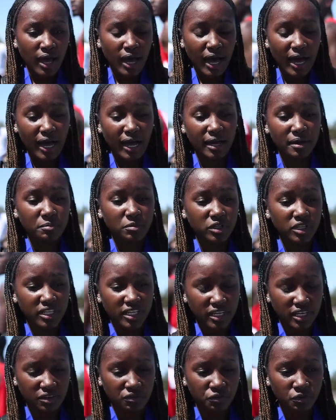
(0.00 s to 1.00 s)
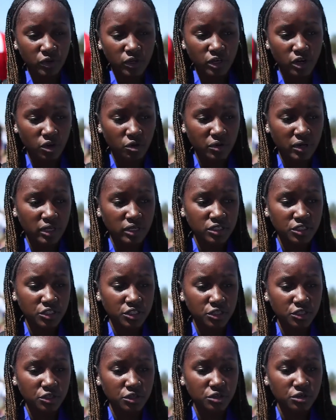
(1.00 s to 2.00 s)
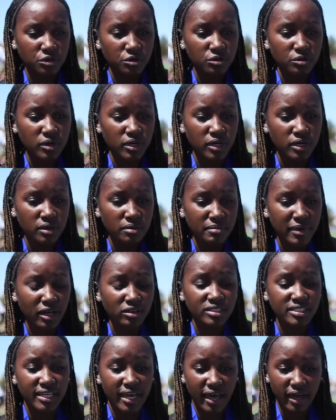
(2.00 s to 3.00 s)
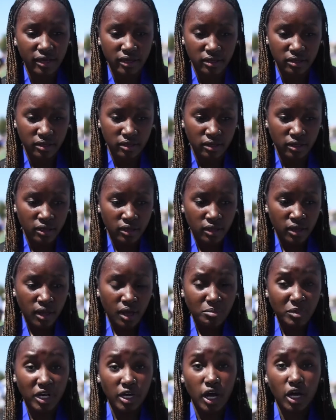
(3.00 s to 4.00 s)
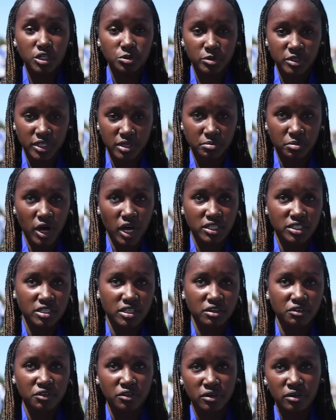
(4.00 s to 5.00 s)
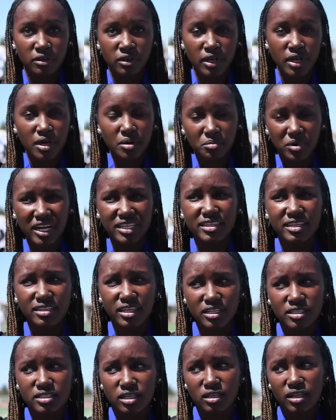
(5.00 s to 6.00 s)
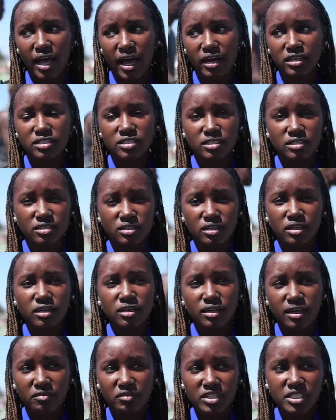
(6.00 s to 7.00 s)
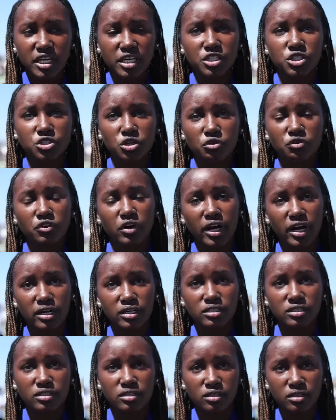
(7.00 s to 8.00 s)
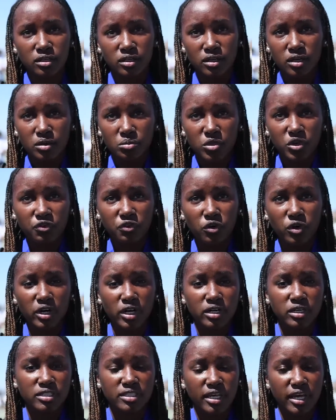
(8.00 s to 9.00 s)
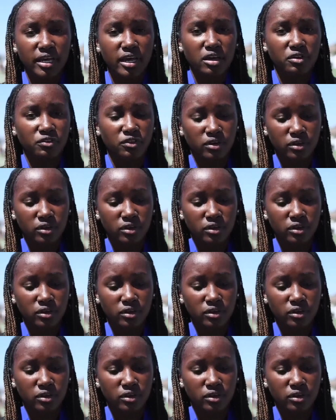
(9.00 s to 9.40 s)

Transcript: I believe we're going to Mount SAC. I'm not 100% positive, but I think that's the last invitational for us before CIF.